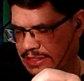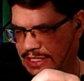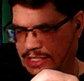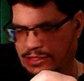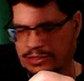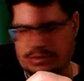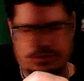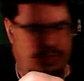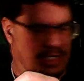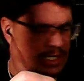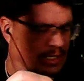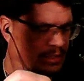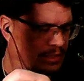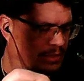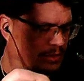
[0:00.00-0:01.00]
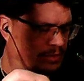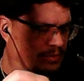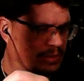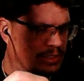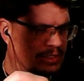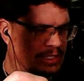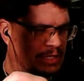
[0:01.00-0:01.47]
Can you do that? You know,
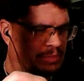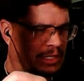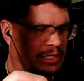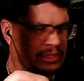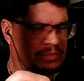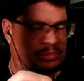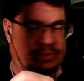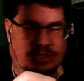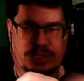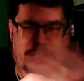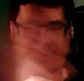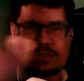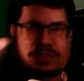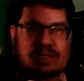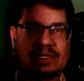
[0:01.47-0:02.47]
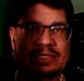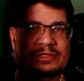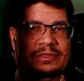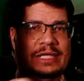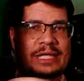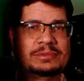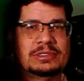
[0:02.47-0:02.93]
is that possible? Yes,
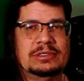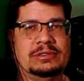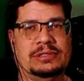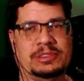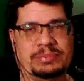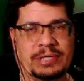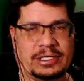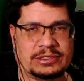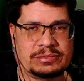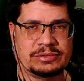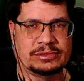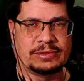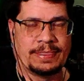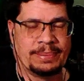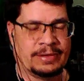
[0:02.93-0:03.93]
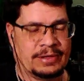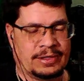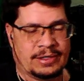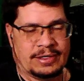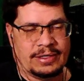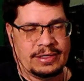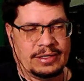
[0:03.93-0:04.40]
it's absolutely possible.
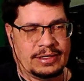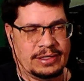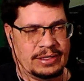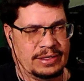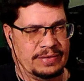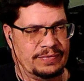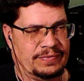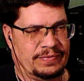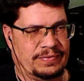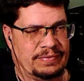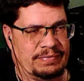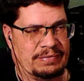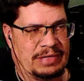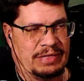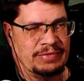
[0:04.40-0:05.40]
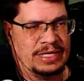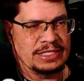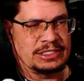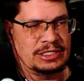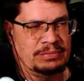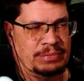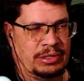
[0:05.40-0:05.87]
I've
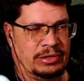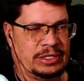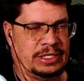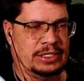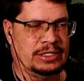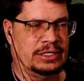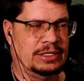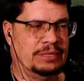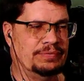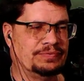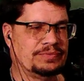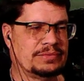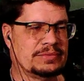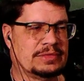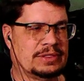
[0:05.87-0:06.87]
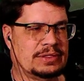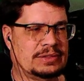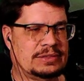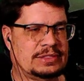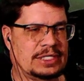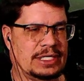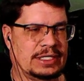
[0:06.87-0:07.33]
actually bought a
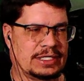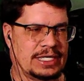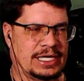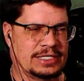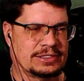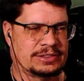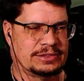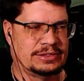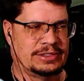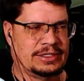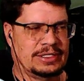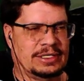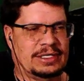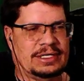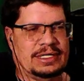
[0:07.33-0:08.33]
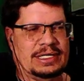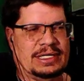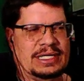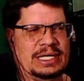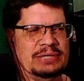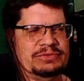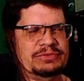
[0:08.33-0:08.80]
Telecaster
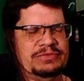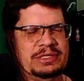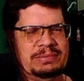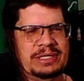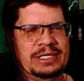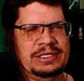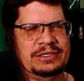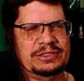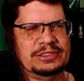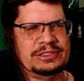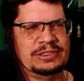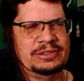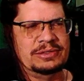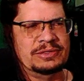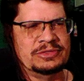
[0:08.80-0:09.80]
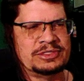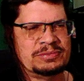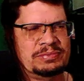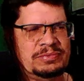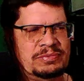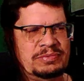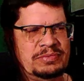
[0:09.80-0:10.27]
off of eBay years ago. It was,
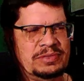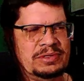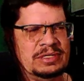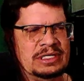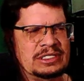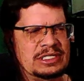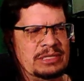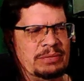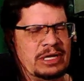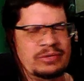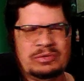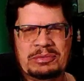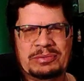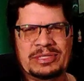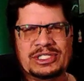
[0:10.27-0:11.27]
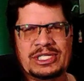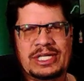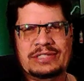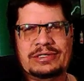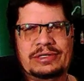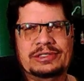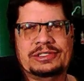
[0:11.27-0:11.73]
does anybody remember Jay
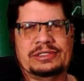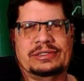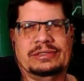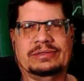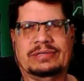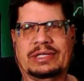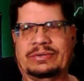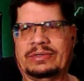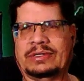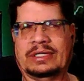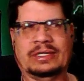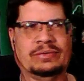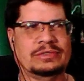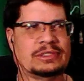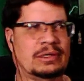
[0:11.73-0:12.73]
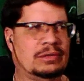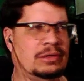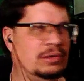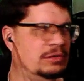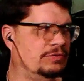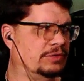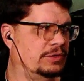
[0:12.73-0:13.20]
Turser? That was all
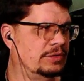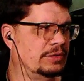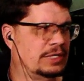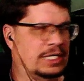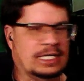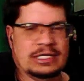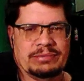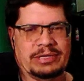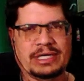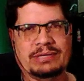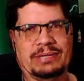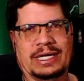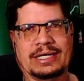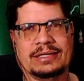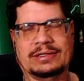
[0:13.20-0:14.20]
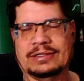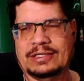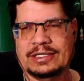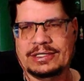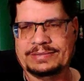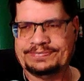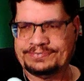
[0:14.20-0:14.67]
over eBay back in the
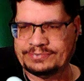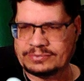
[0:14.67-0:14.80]
day.